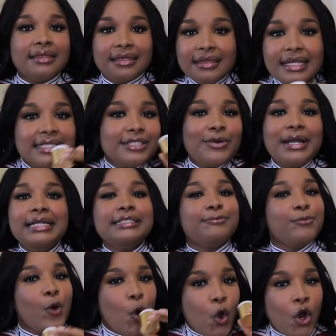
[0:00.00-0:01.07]
this one is
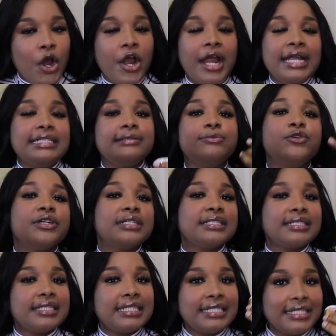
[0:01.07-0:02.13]
more
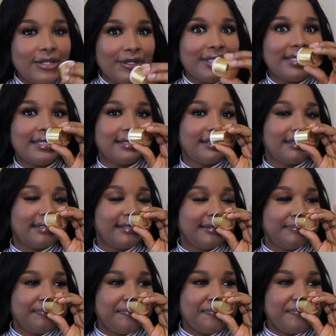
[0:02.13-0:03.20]
subtle.
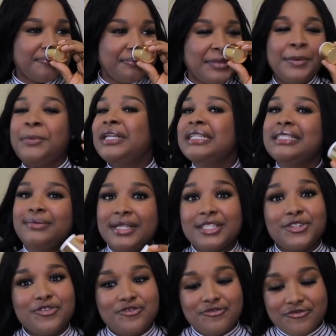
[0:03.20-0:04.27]
But it
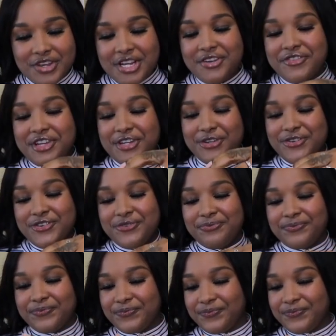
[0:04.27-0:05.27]
smells really, really good.